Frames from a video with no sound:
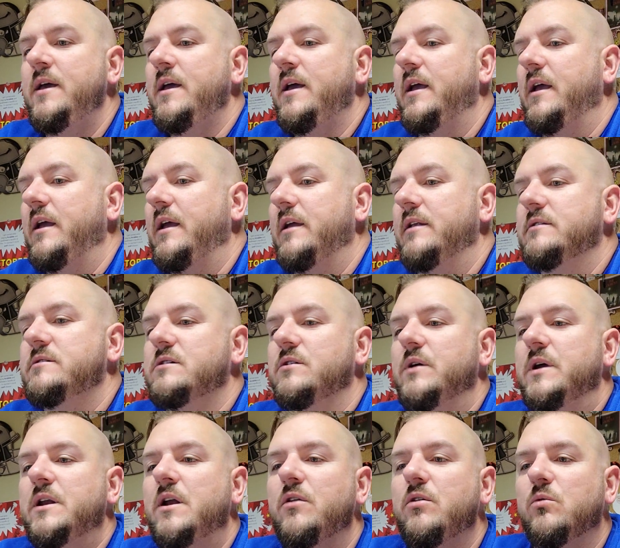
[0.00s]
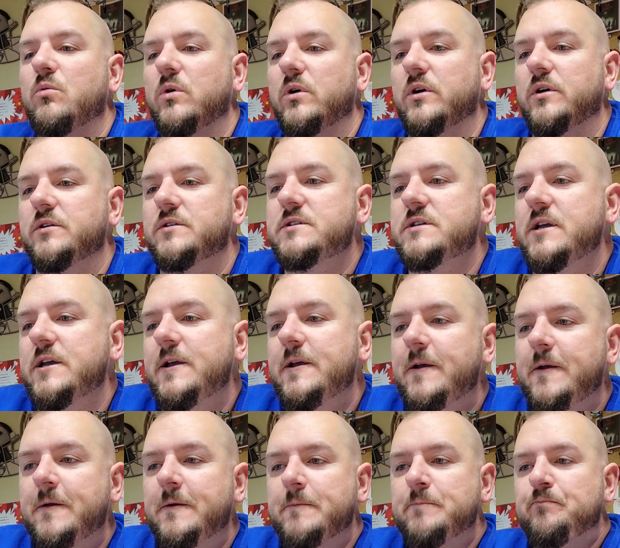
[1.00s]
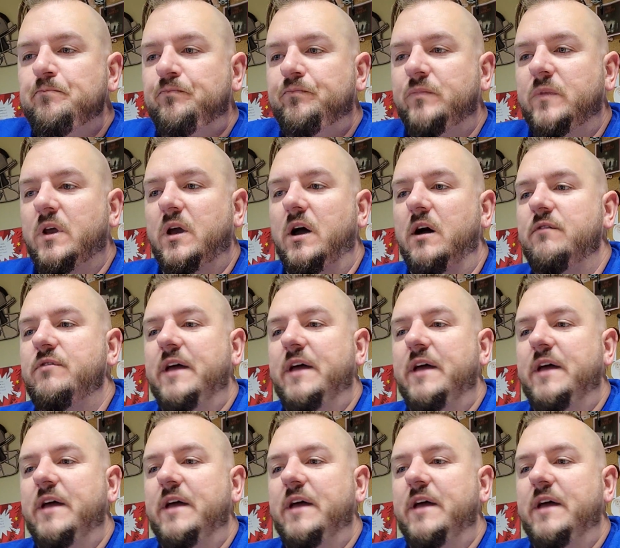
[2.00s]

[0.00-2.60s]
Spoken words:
And so in other words, of